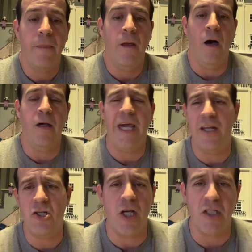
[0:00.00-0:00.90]
The
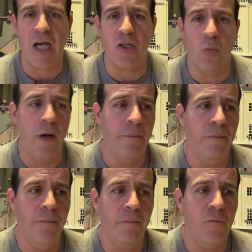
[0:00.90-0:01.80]
Jets got the win.
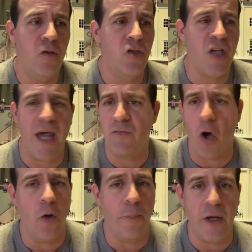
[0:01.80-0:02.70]
Sam
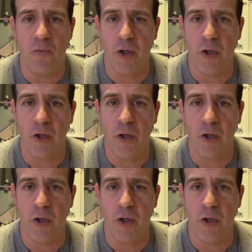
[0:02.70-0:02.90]
Darnold played really